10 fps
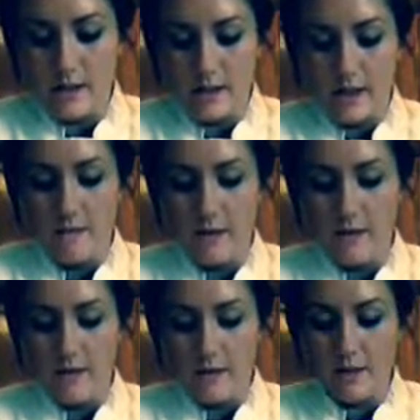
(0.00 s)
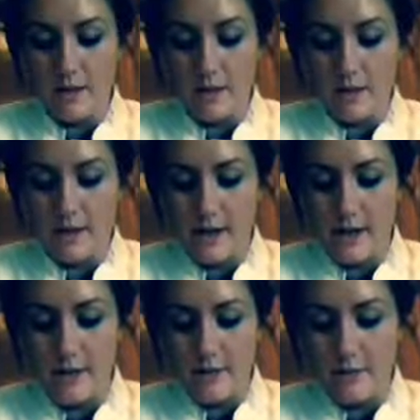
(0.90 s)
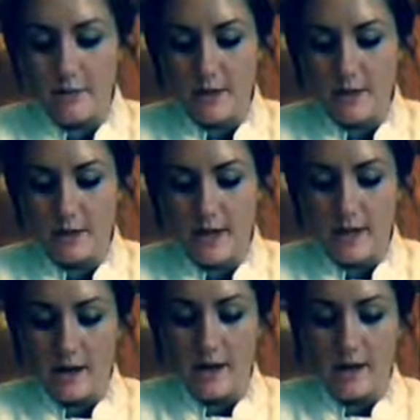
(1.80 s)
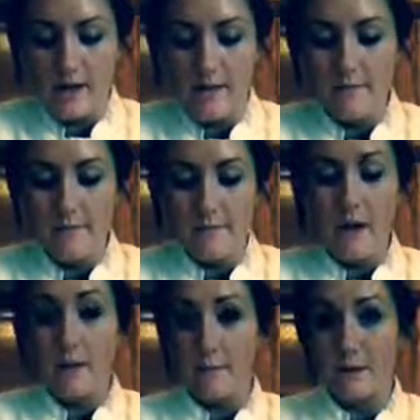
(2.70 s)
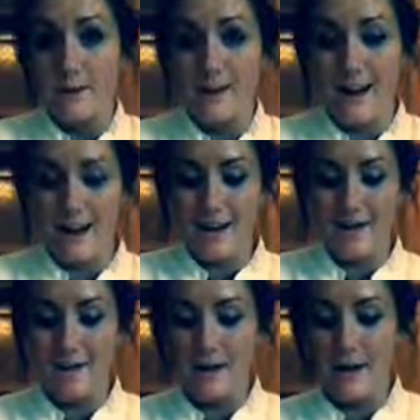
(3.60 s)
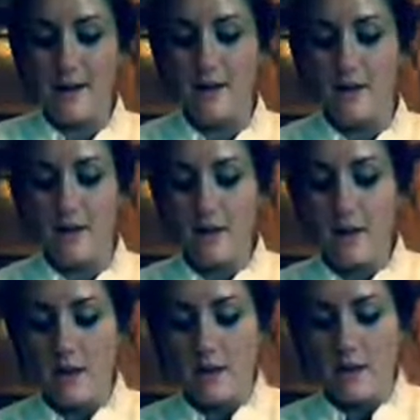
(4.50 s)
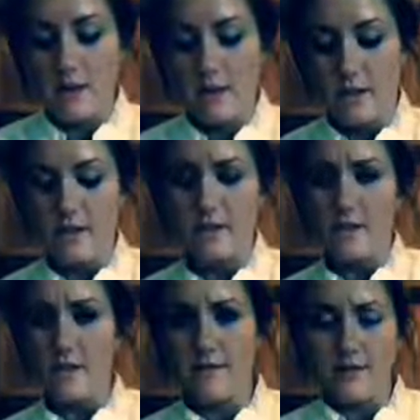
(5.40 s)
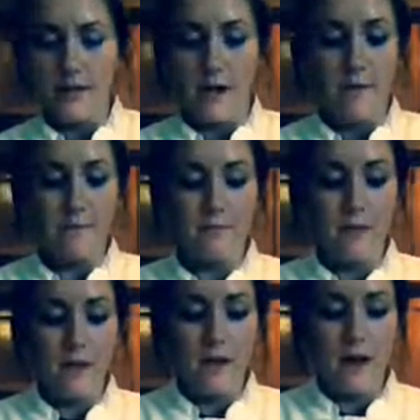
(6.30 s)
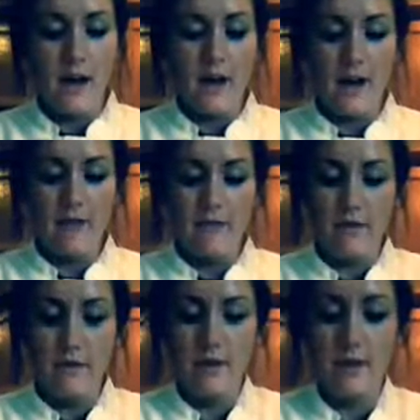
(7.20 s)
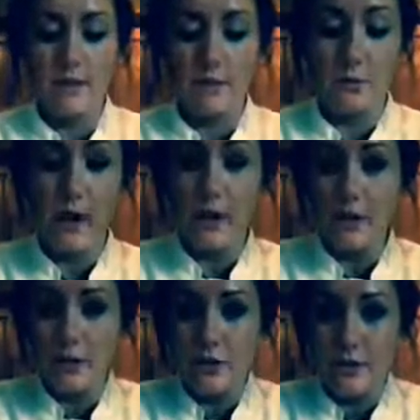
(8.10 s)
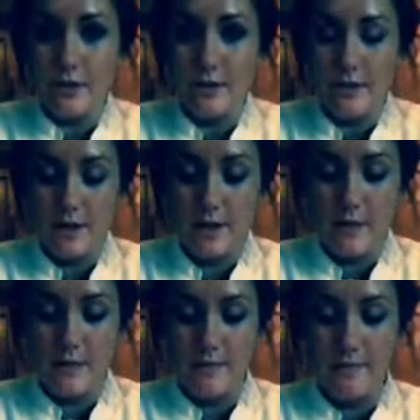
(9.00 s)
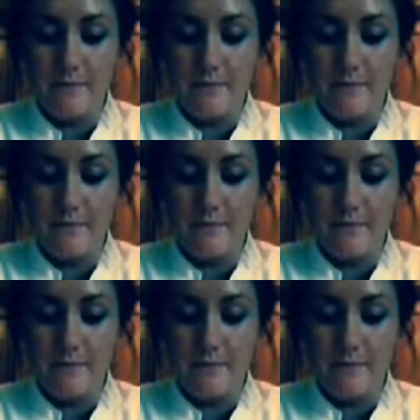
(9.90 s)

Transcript: keeping the celery nice in place yet helping me guide my knife. So this is enough for now. I have these wider strips of celery.